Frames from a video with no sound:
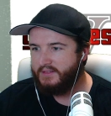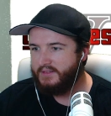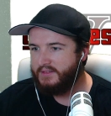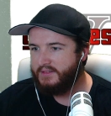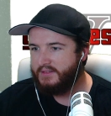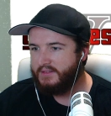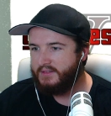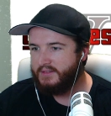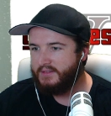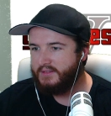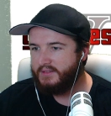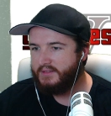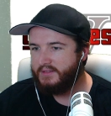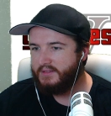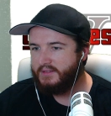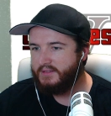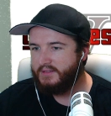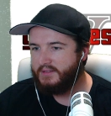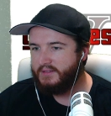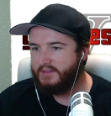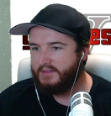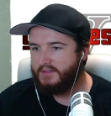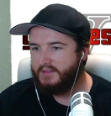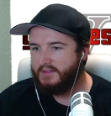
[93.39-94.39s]

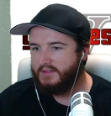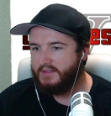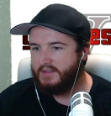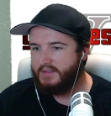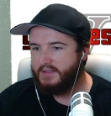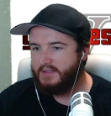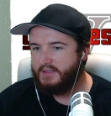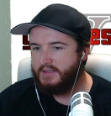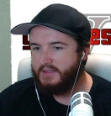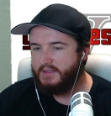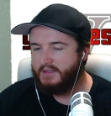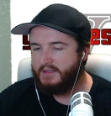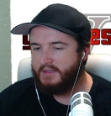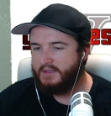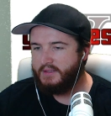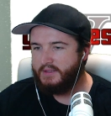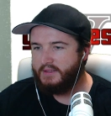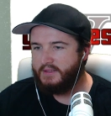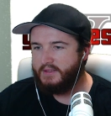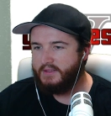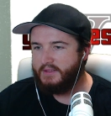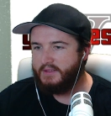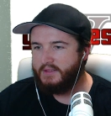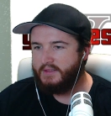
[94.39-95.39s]

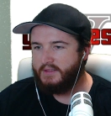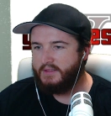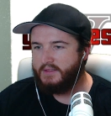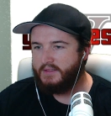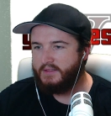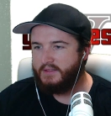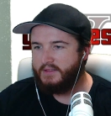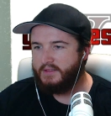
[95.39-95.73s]
No one is speaking in this clip.